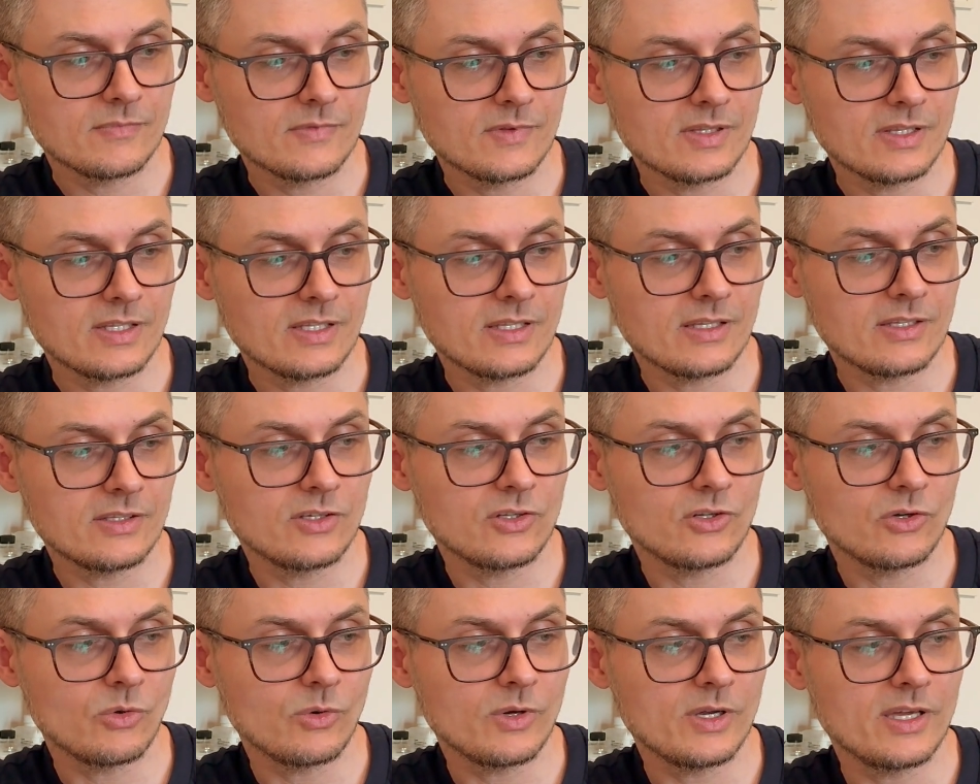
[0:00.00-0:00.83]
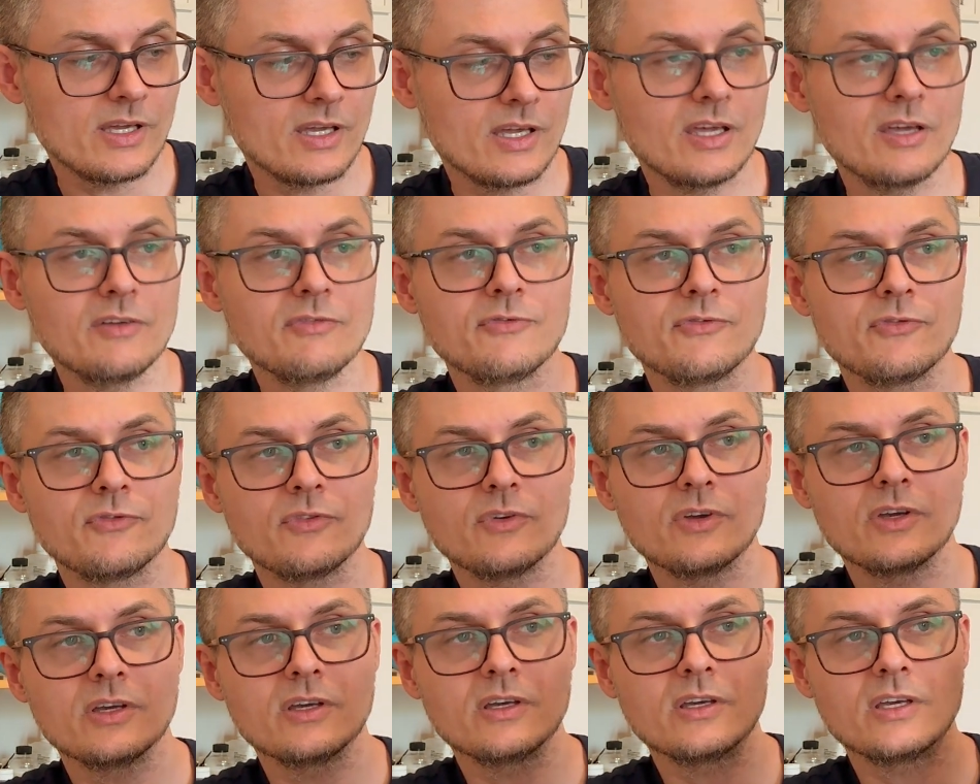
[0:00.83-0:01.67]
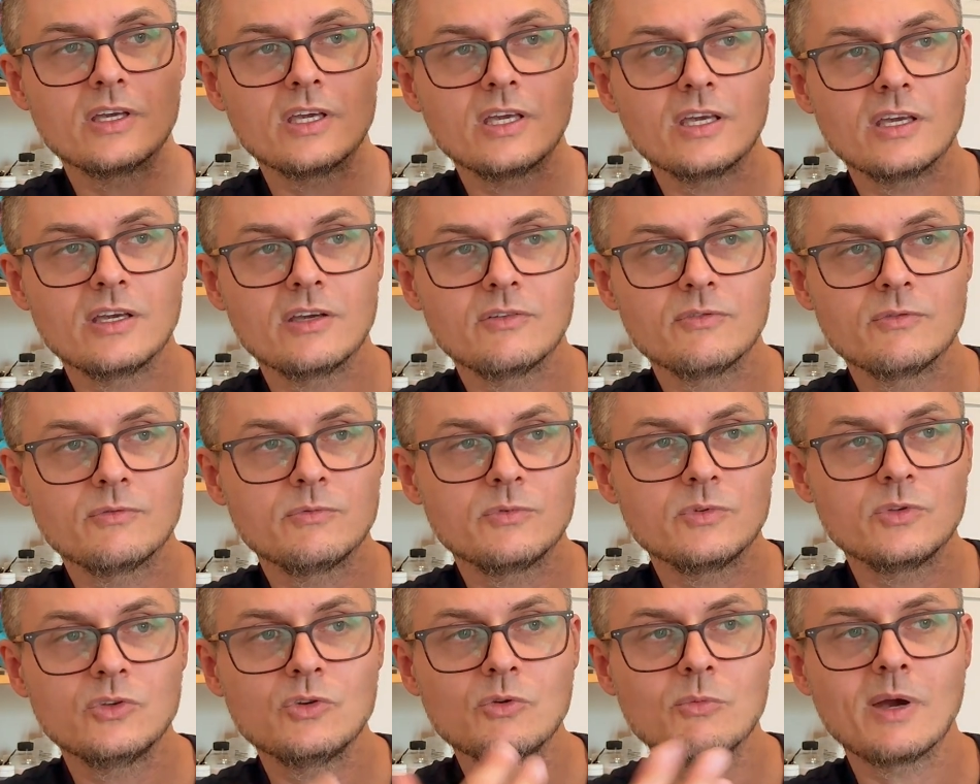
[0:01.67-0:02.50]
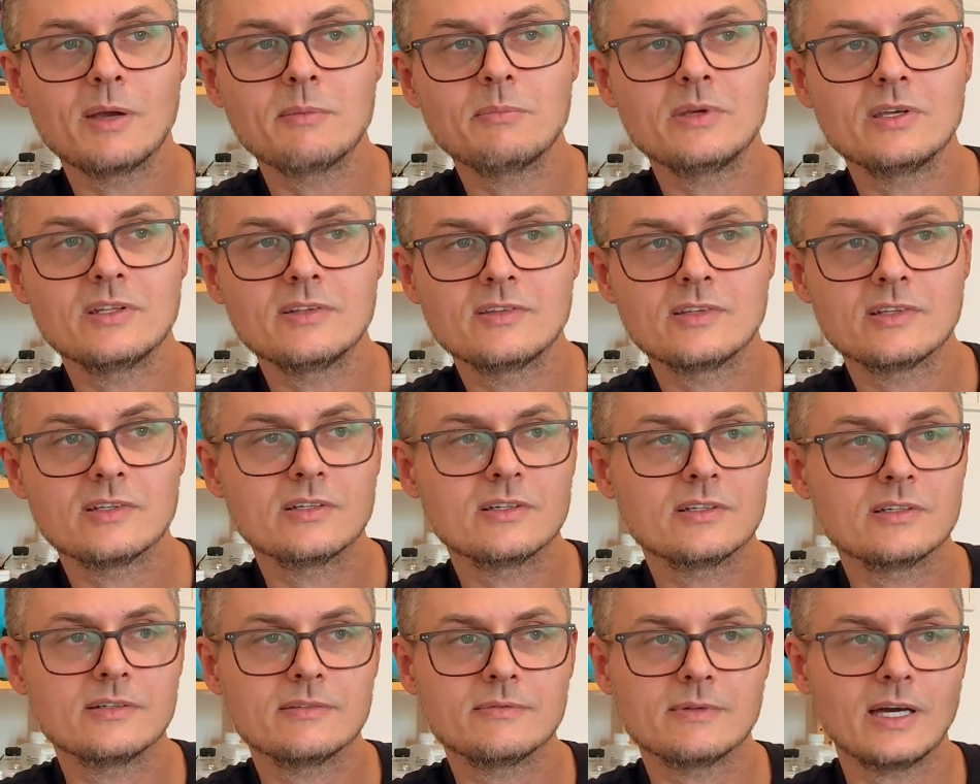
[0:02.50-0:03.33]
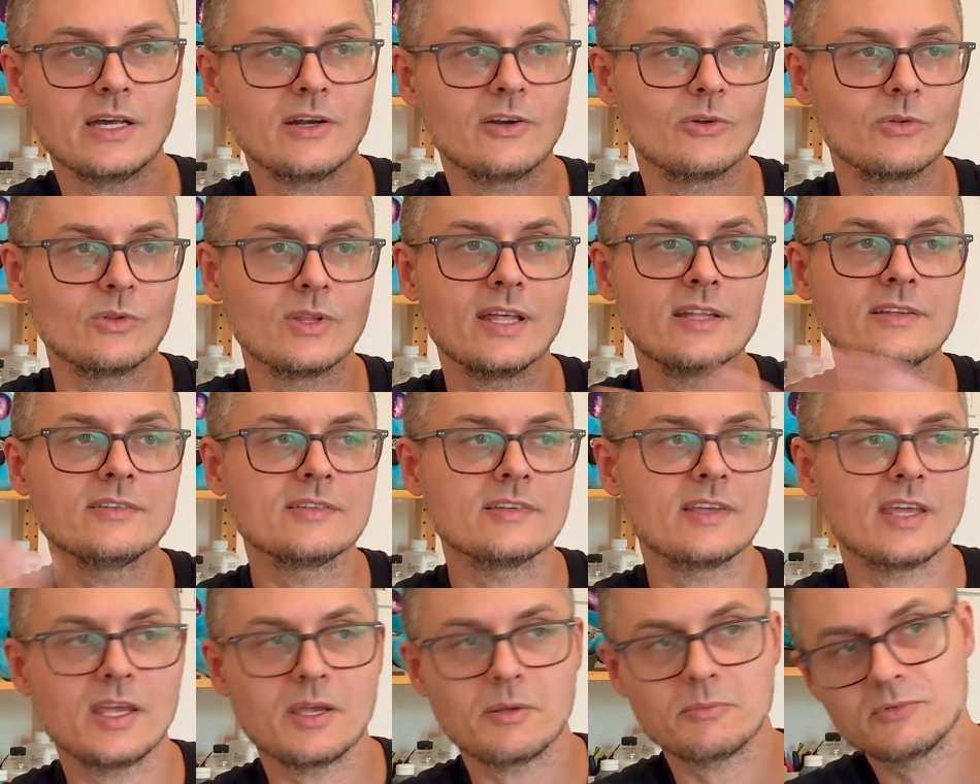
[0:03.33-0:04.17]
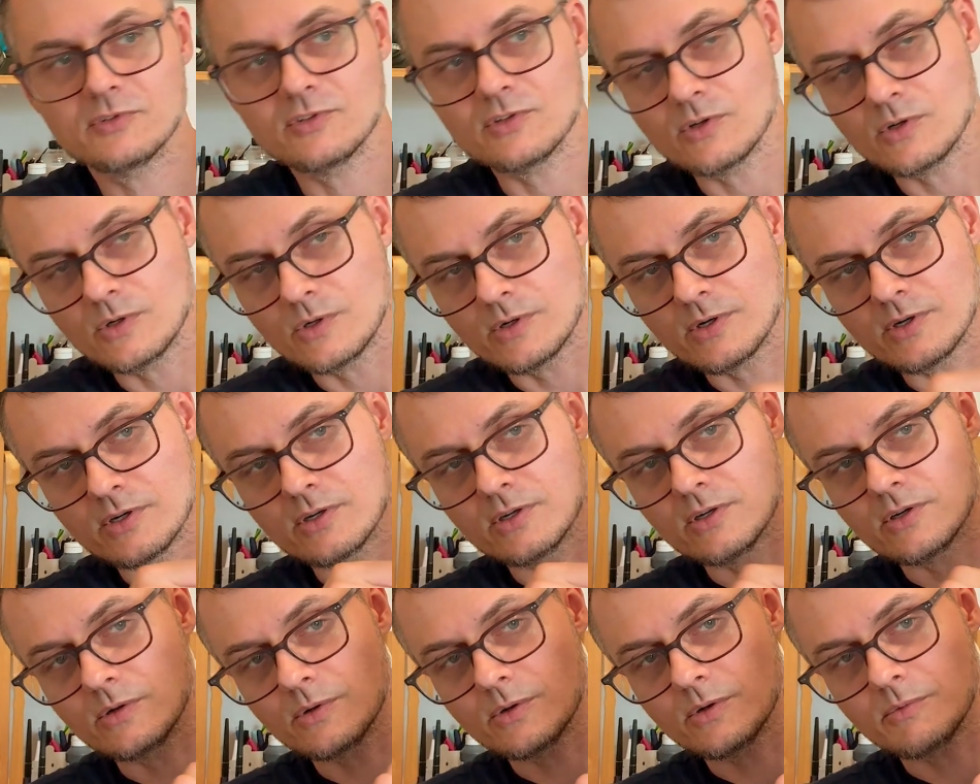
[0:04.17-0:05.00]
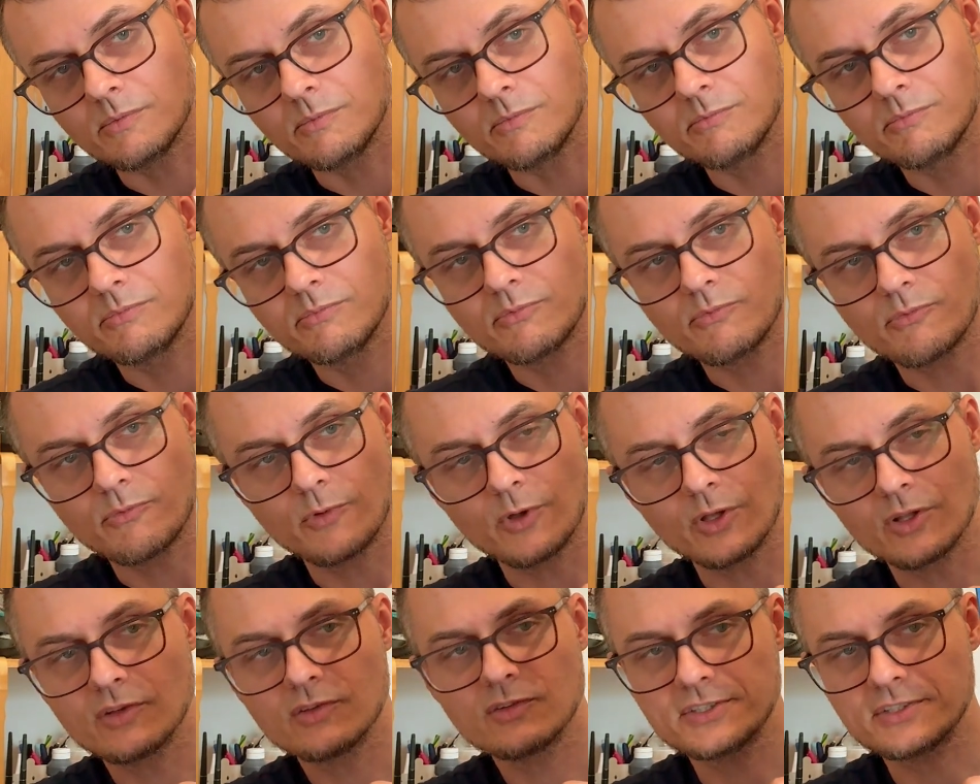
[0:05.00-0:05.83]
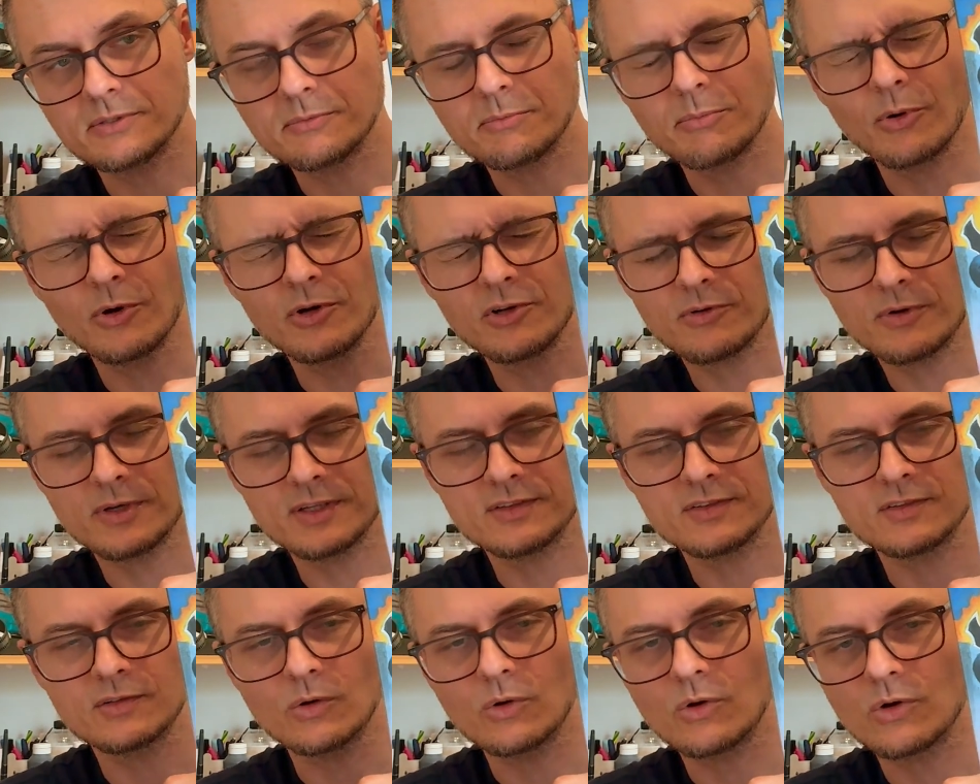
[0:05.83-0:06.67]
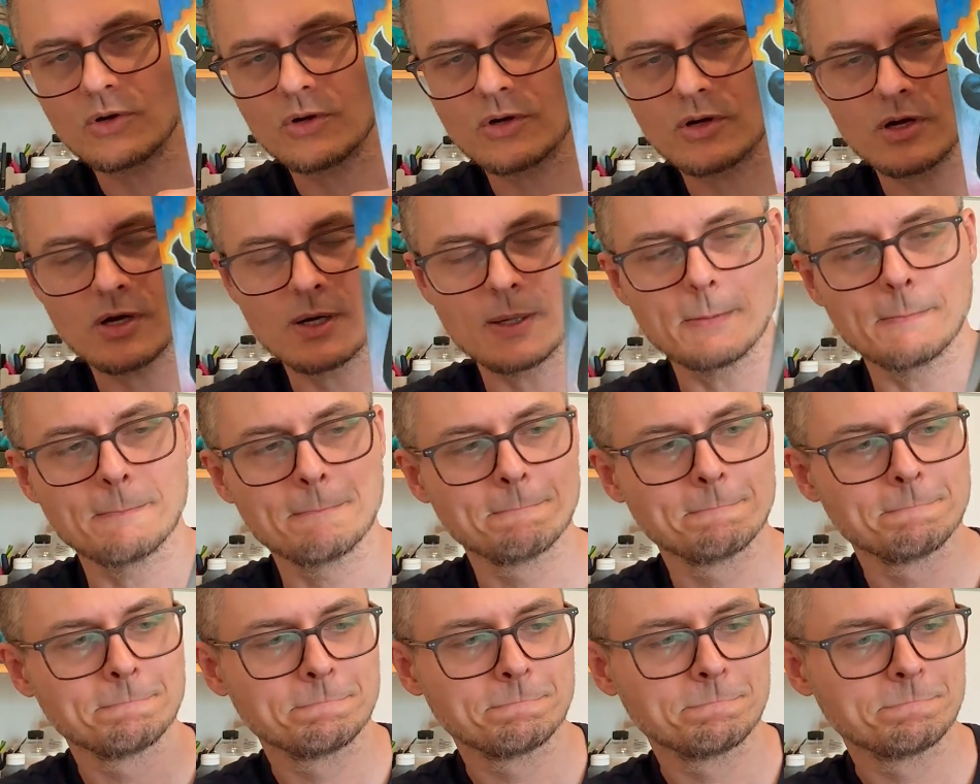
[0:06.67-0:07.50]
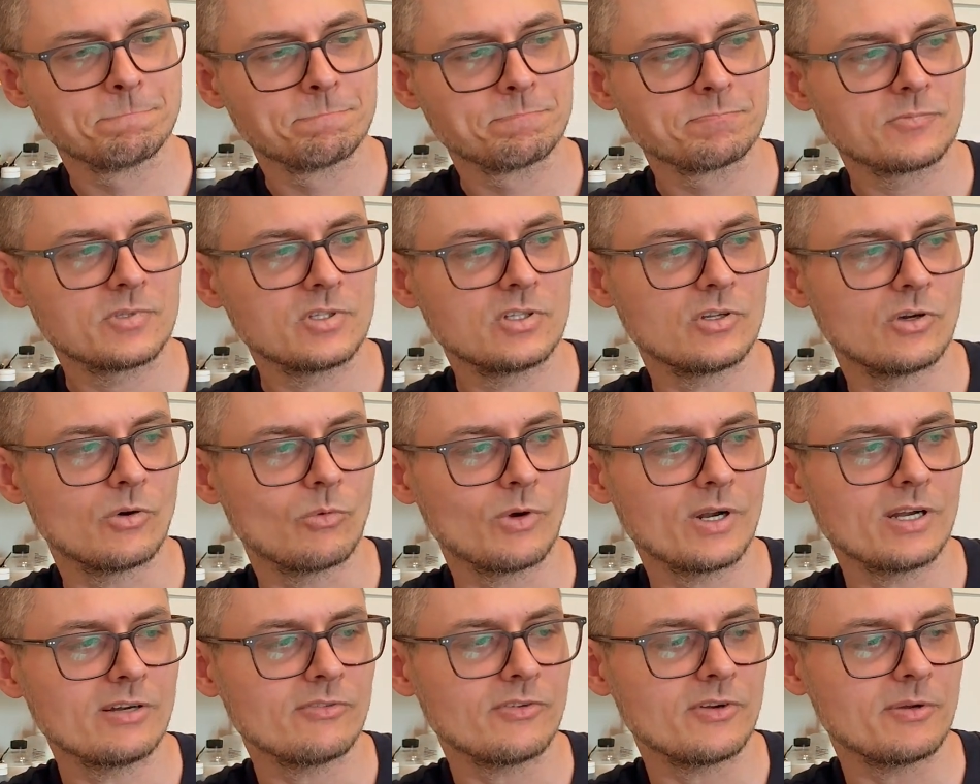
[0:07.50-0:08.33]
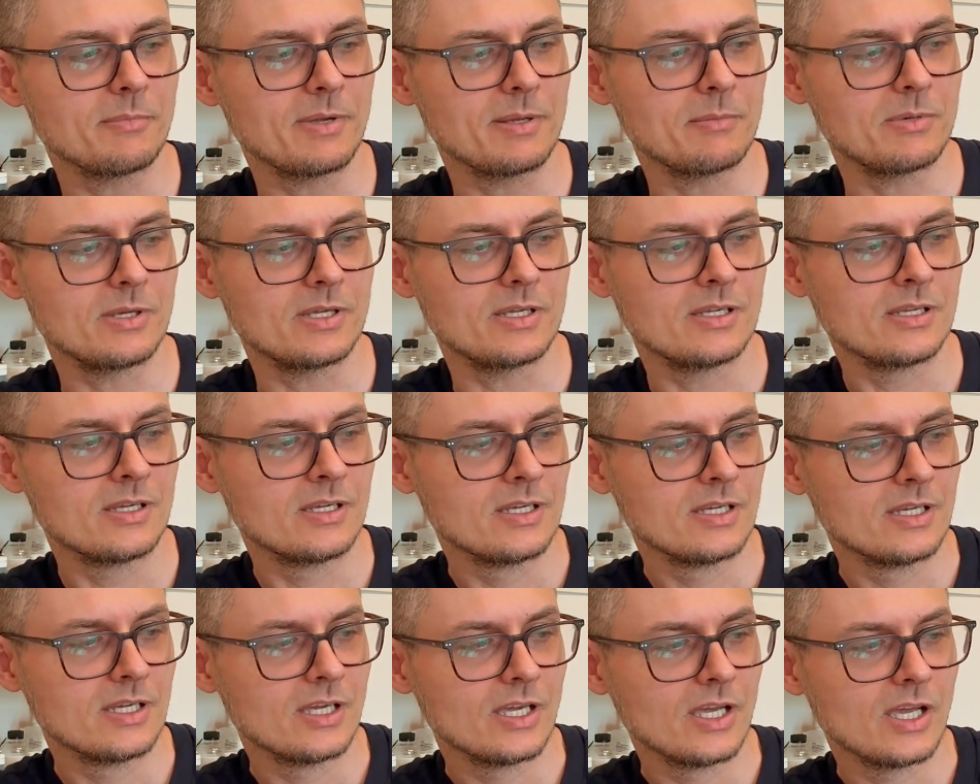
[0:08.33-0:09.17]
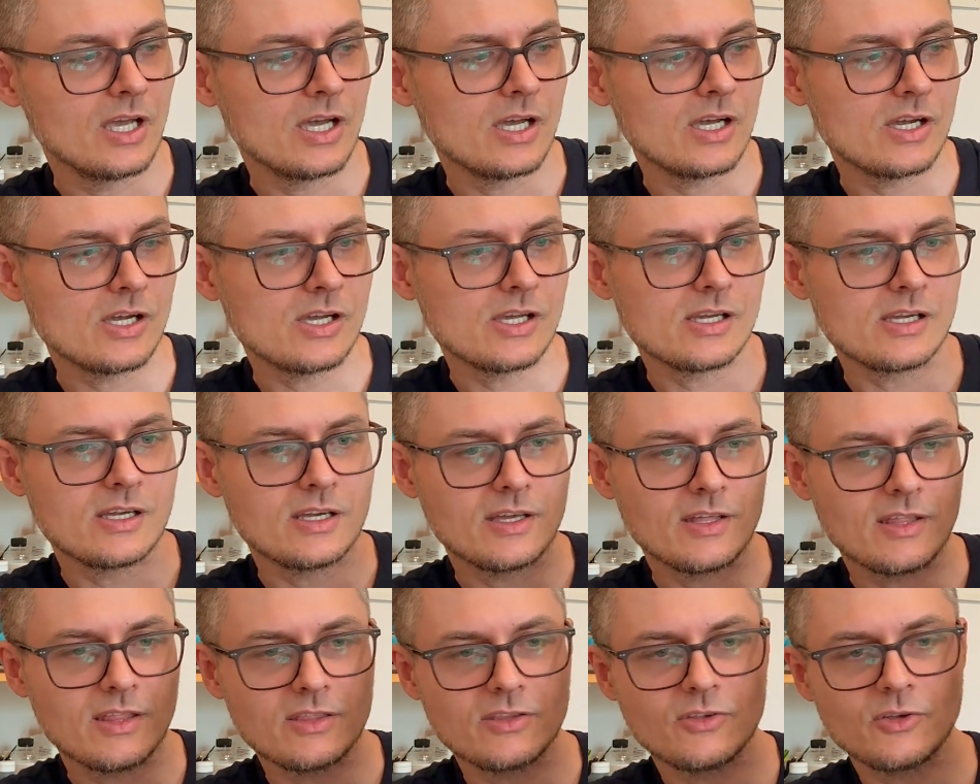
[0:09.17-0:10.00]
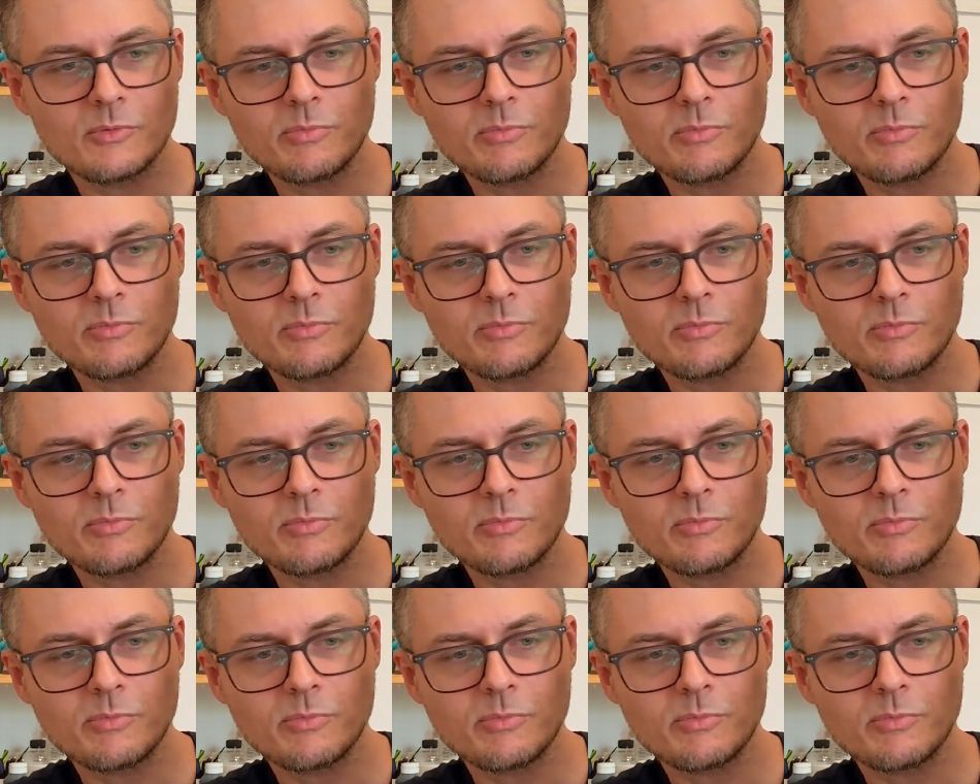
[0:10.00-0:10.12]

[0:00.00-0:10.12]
if you might be into, I don't know, landscapes or realistic portraits or whatever it may be, your